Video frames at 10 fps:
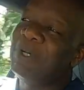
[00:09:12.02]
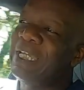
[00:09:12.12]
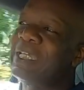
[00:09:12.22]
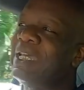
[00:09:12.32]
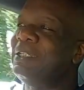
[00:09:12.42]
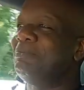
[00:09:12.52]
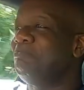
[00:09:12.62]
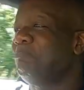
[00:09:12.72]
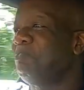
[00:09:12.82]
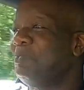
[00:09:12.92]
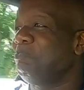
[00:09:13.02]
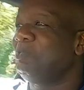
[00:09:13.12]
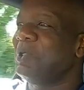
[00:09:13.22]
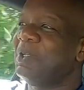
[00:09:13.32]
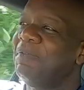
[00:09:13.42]
again,
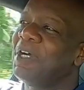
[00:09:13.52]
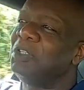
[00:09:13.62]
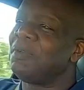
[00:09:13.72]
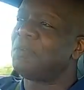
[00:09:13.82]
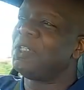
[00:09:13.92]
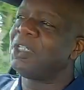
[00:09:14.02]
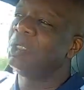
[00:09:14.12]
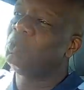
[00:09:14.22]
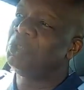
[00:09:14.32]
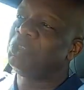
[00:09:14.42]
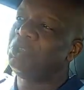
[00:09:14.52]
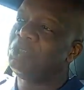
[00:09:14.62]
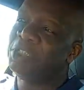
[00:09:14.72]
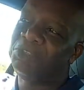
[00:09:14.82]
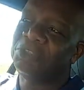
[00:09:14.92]
final verdict,
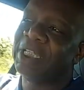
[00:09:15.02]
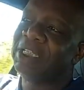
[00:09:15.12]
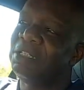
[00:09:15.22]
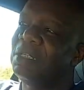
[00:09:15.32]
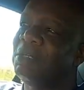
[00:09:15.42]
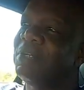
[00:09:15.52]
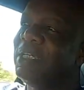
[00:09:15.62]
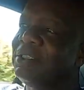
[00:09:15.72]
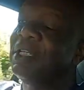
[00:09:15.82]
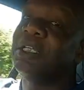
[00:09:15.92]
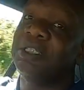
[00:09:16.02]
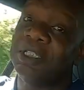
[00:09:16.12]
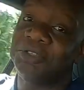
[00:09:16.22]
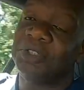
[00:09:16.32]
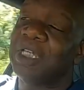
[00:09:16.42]
can you daily an R8?
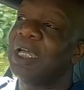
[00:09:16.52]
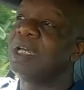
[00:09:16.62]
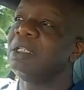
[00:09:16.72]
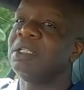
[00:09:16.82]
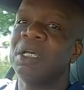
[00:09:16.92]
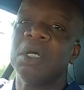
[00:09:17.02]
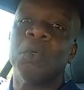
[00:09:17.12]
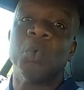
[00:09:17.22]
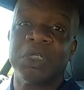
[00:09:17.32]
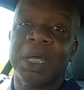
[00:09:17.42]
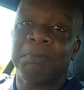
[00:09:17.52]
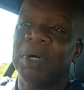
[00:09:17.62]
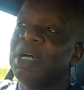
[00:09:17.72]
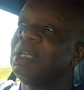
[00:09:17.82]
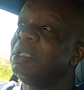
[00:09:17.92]
Yes, you can. Would I
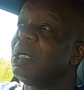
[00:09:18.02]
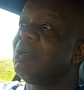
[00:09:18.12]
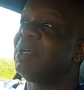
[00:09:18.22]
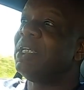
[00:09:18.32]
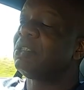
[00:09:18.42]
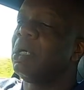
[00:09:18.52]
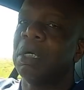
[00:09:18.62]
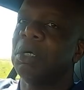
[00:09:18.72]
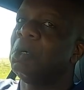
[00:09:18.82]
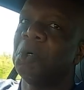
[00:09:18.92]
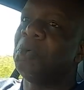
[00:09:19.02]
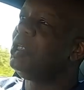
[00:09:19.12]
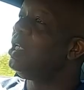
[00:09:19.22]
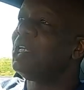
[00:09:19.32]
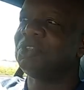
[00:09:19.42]
buy an R8? Oh
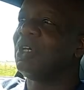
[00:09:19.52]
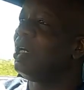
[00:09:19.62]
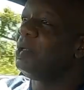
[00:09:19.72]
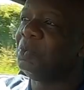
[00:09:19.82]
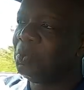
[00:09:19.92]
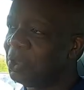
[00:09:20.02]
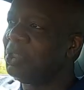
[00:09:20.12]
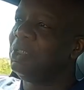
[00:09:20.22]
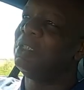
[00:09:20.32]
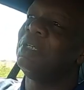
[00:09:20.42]
yes, I would.